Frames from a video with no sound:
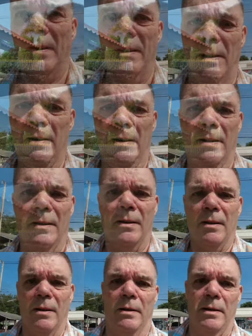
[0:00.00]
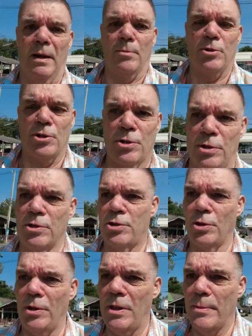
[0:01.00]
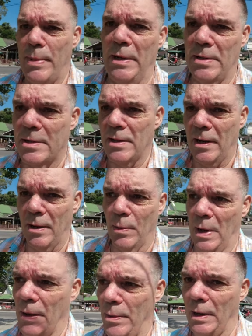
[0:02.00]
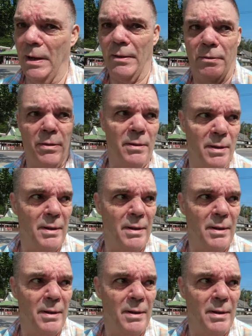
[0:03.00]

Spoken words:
So from there, I'm just going to show you the beach near where we live.